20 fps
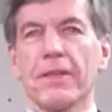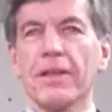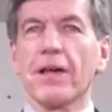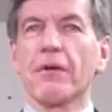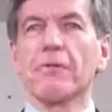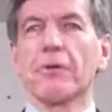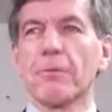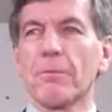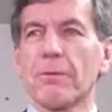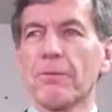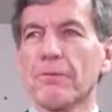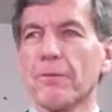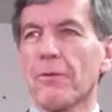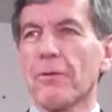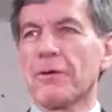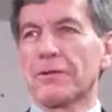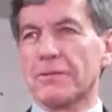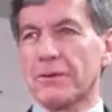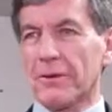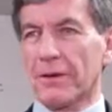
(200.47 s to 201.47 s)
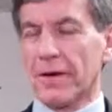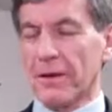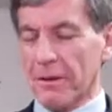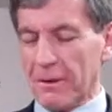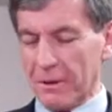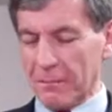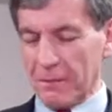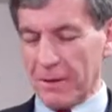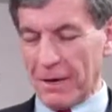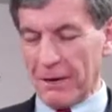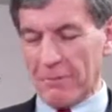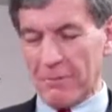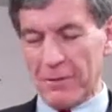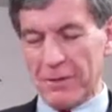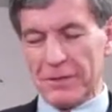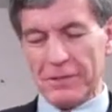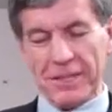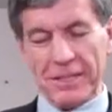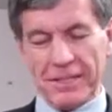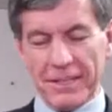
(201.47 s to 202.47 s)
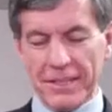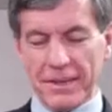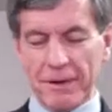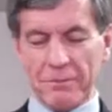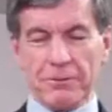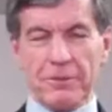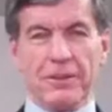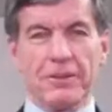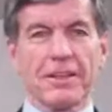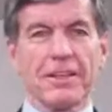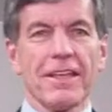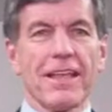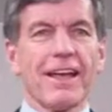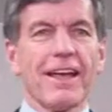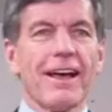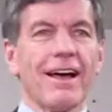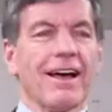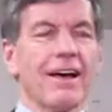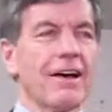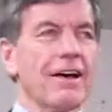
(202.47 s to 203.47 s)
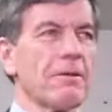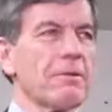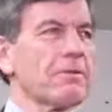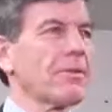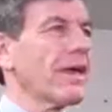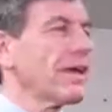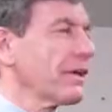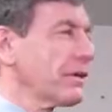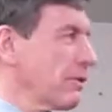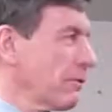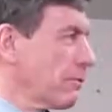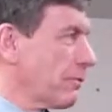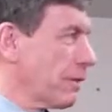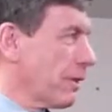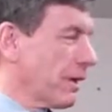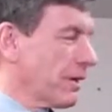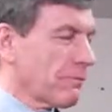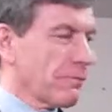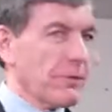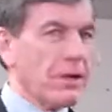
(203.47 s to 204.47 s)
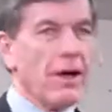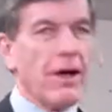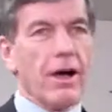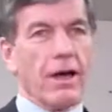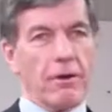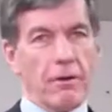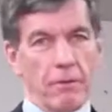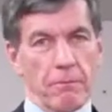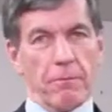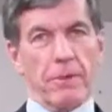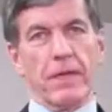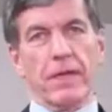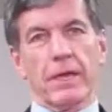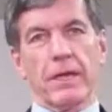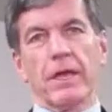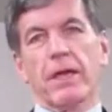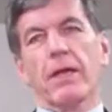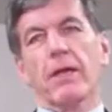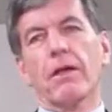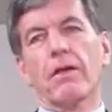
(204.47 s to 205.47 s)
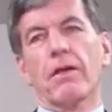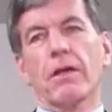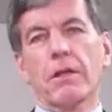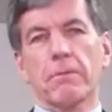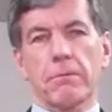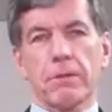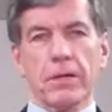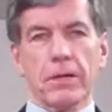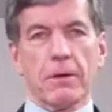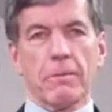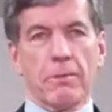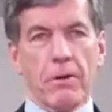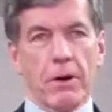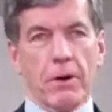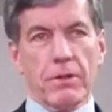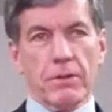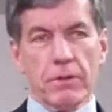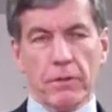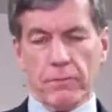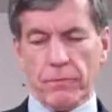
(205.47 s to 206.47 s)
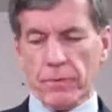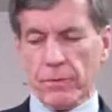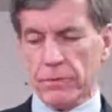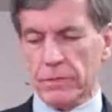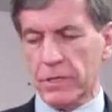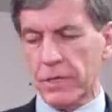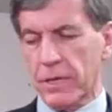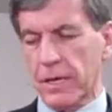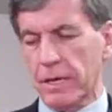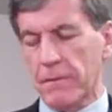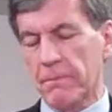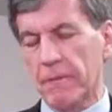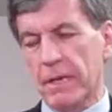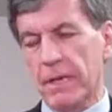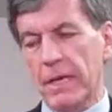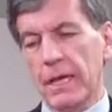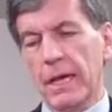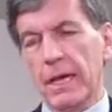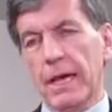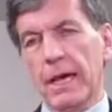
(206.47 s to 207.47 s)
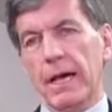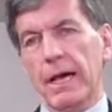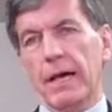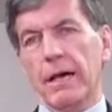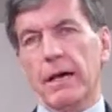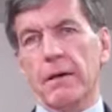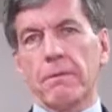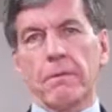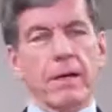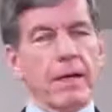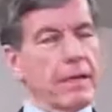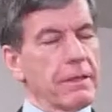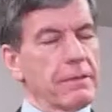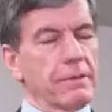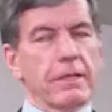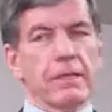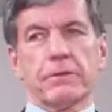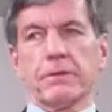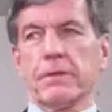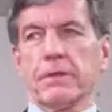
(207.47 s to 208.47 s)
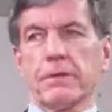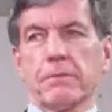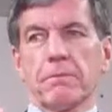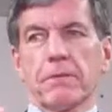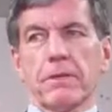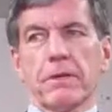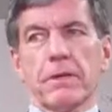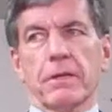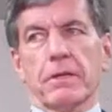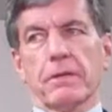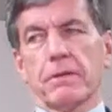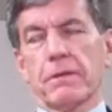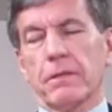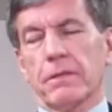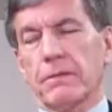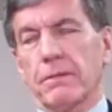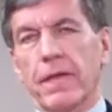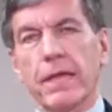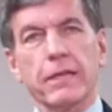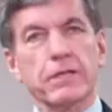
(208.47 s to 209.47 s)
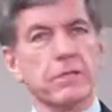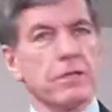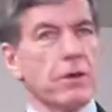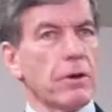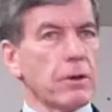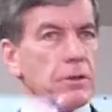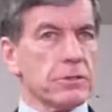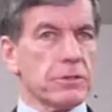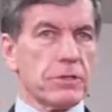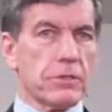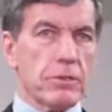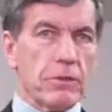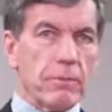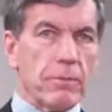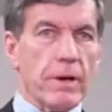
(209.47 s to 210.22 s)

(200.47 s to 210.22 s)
the governor before, so I appreciate that opportunity. Thank you for that, for the honor of being here and being a part of your, for your team. The thanks goes to